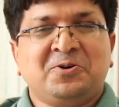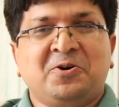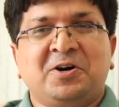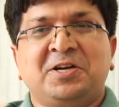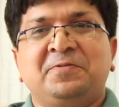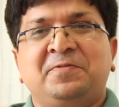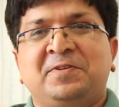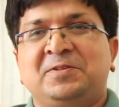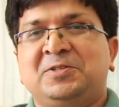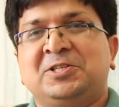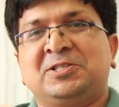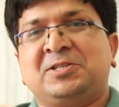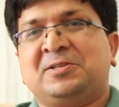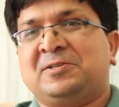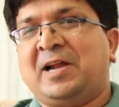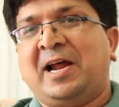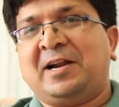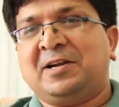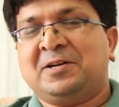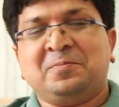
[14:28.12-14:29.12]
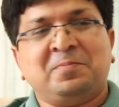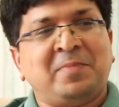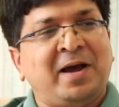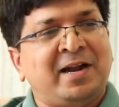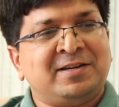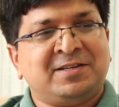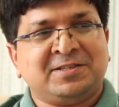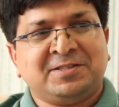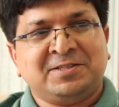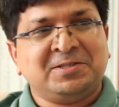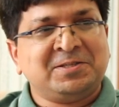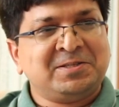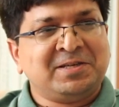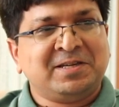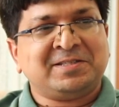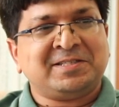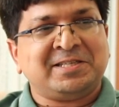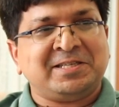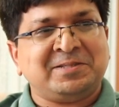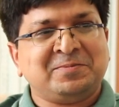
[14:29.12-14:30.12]
or even just random banter
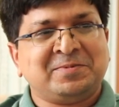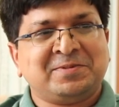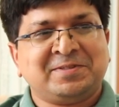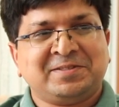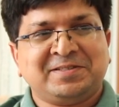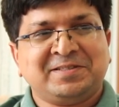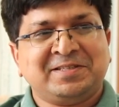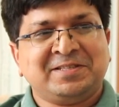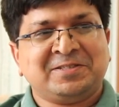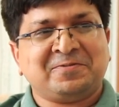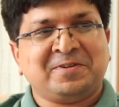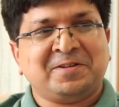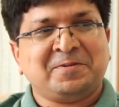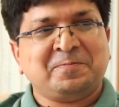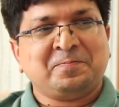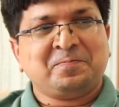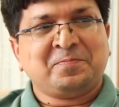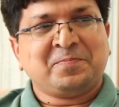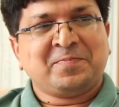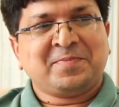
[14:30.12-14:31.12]
at times as well.